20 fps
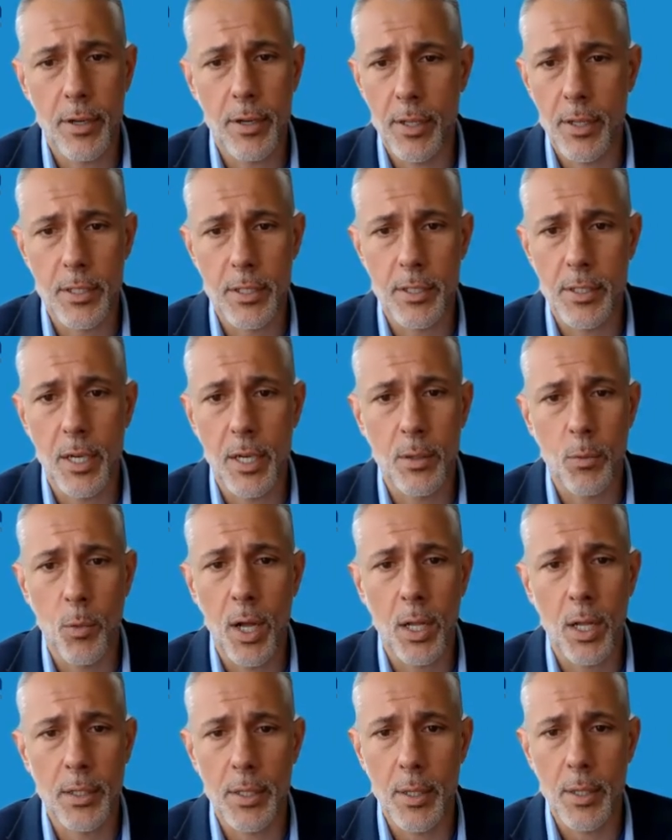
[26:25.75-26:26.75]
that's done
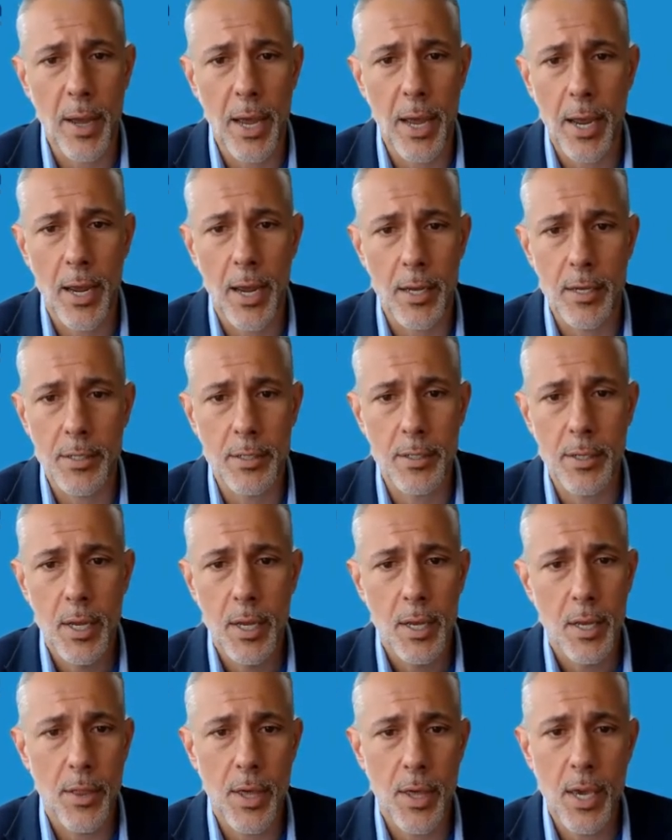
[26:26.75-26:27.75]
well in the past,
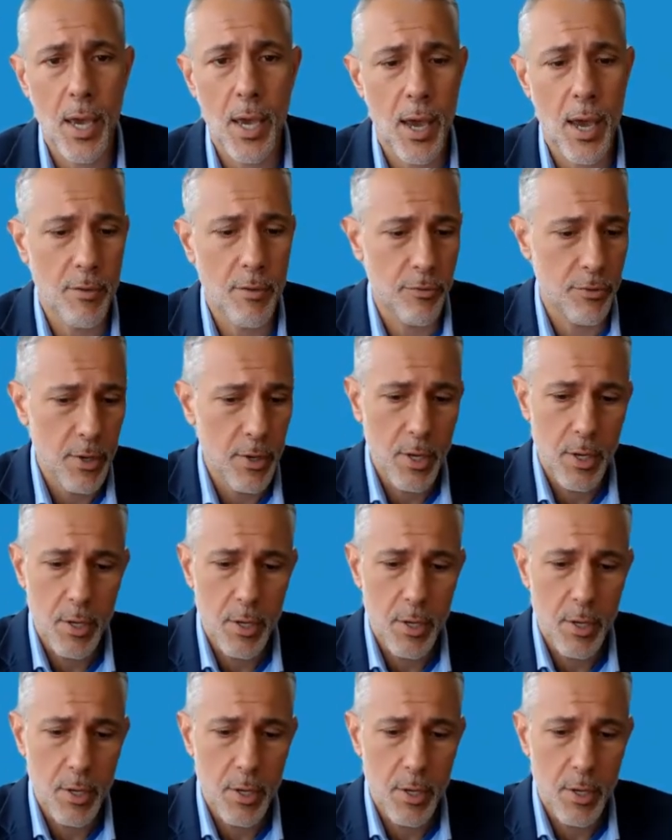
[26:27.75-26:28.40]
they have